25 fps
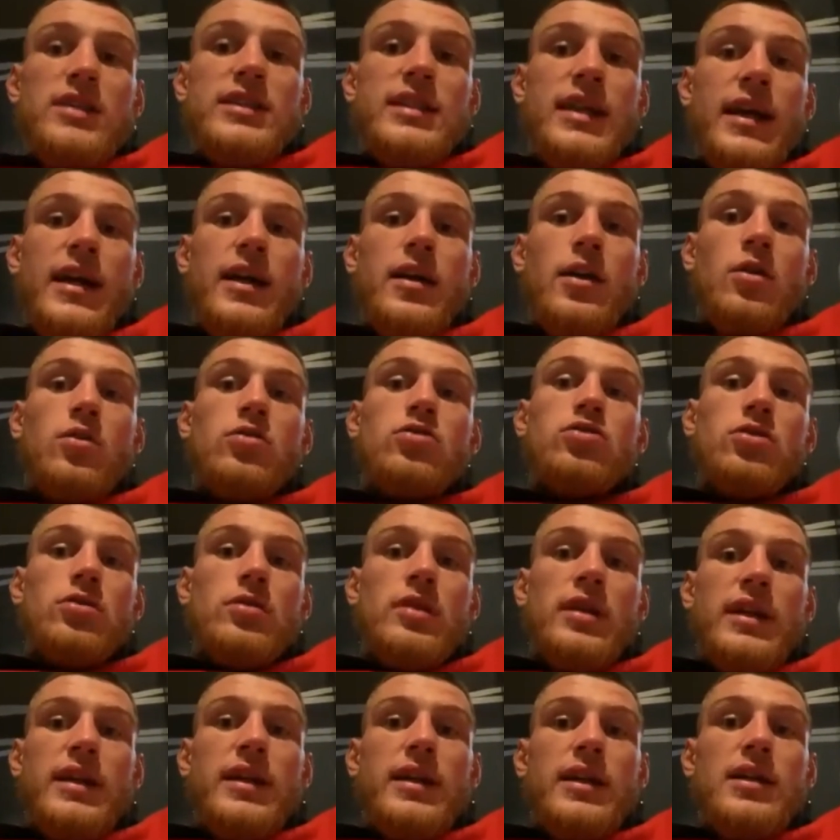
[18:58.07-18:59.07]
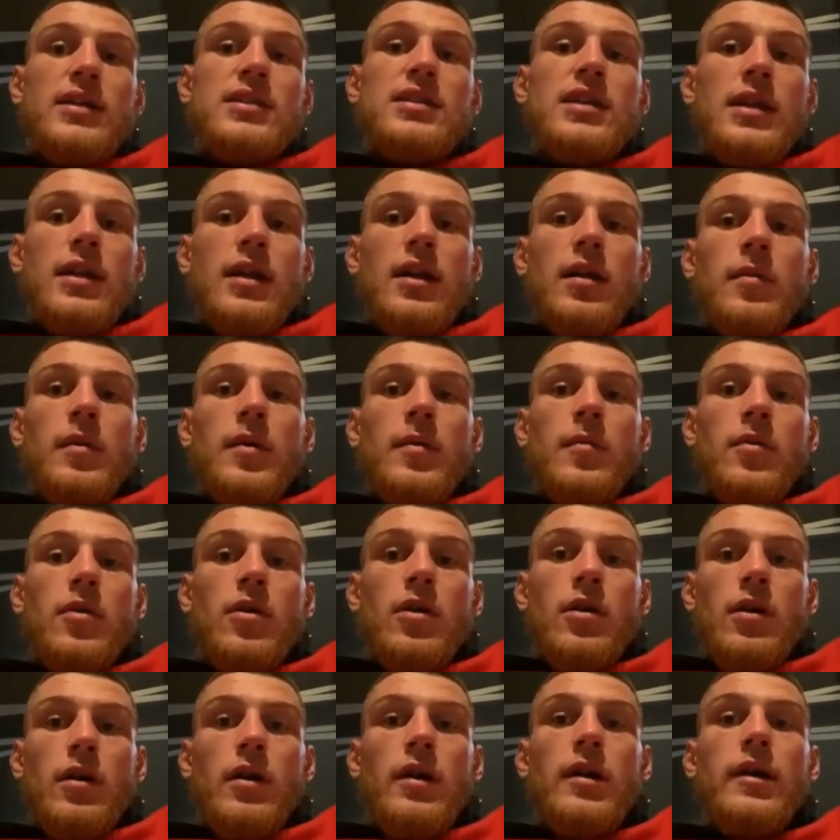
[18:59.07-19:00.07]
start going through the gears a little bit
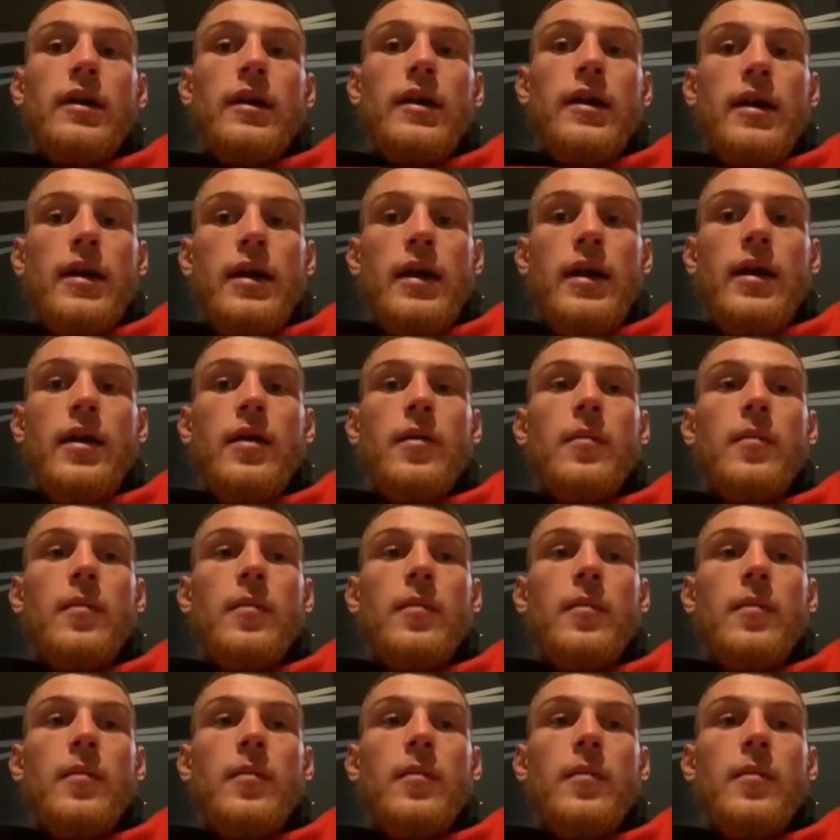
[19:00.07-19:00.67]
more, um,